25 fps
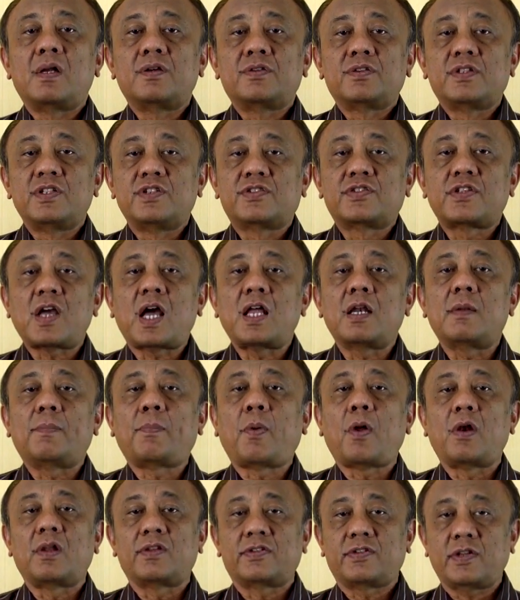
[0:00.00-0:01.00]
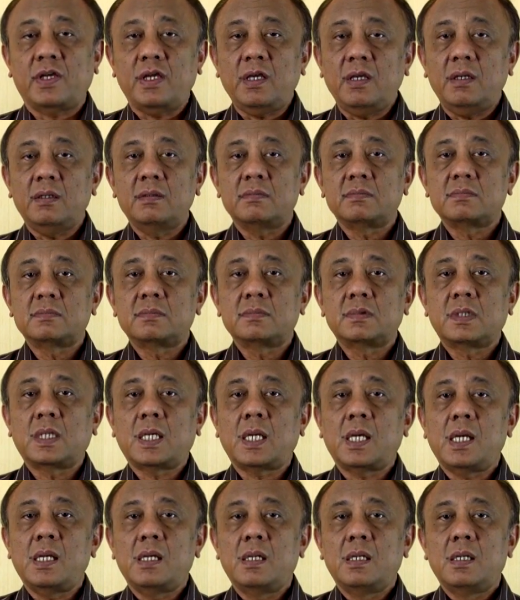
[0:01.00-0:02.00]
design a policy,
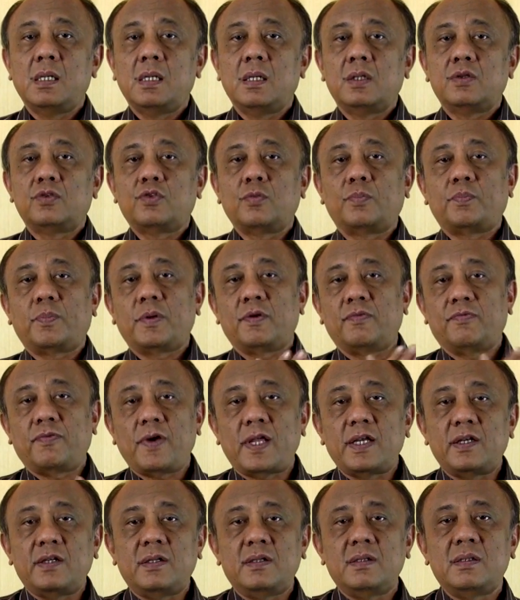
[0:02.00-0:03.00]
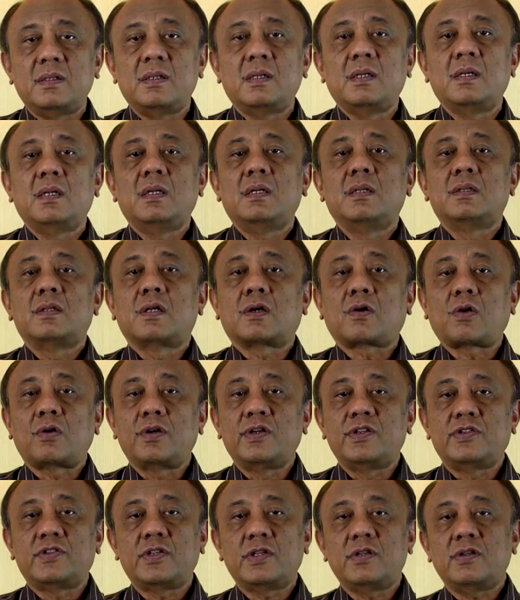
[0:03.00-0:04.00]
yeah, to prevent the
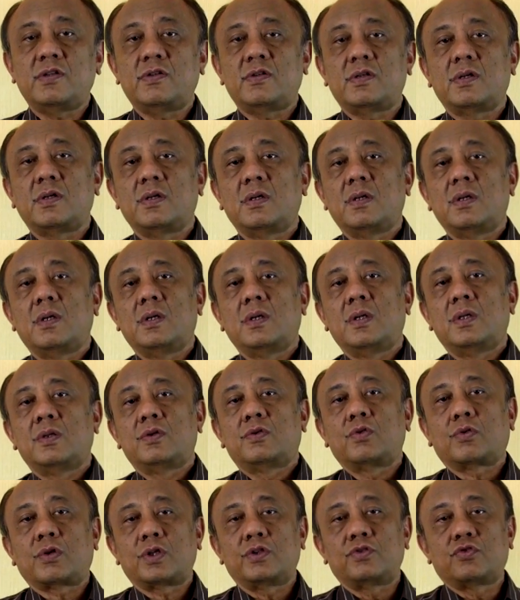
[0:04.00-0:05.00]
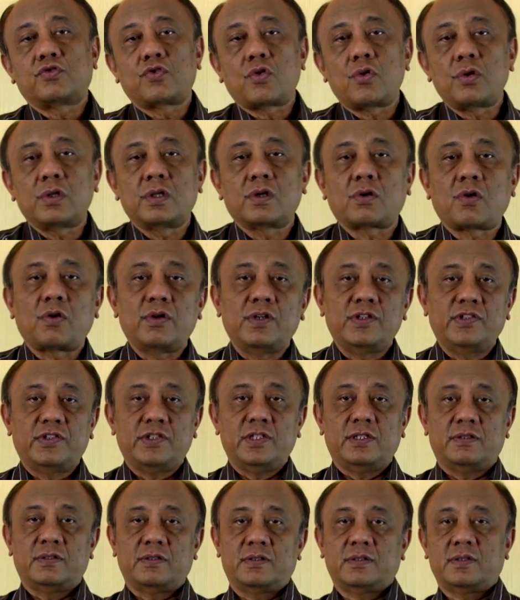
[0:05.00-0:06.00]
conditions, to control the
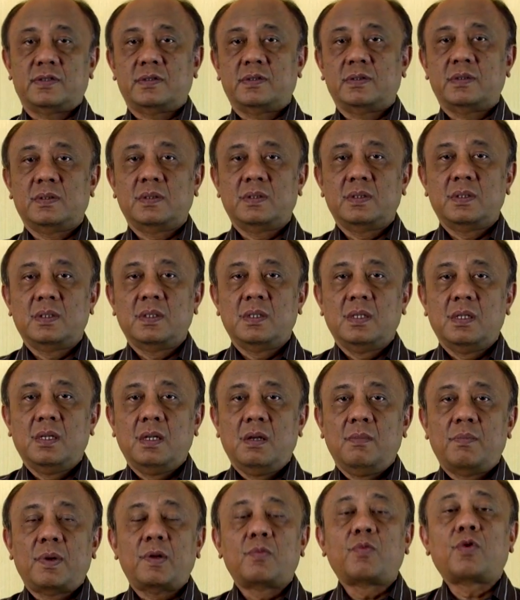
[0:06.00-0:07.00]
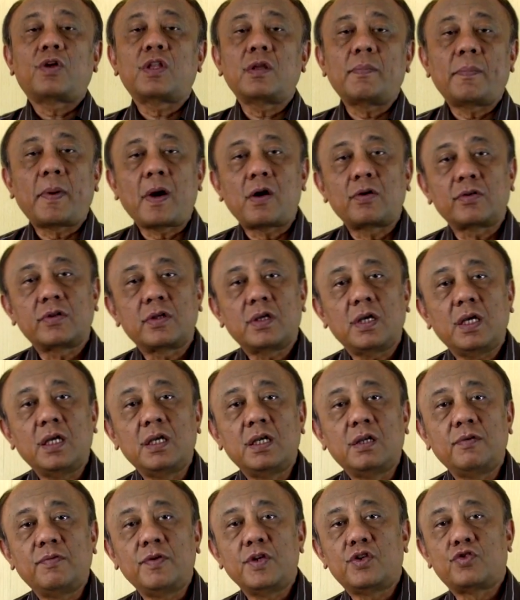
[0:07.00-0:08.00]
conditions. But what about
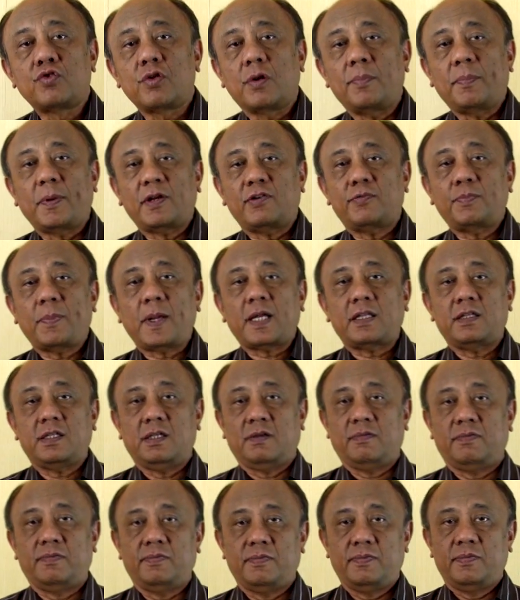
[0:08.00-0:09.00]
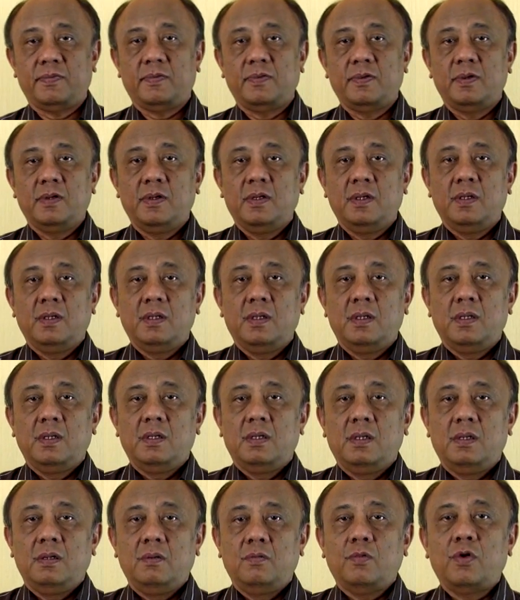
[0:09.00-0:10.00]
individual perspective?
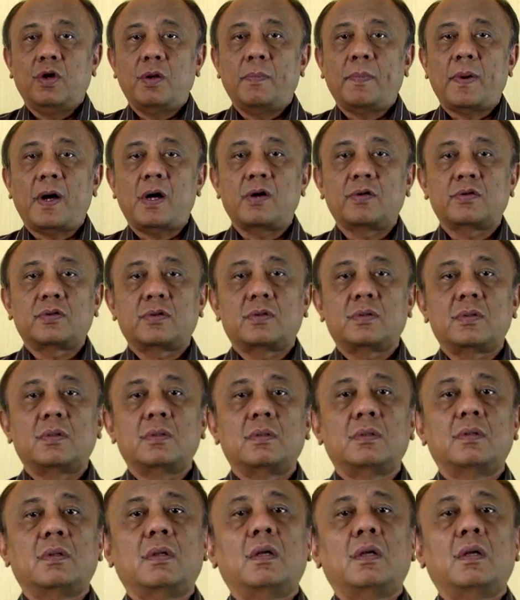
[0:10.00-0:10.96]
What about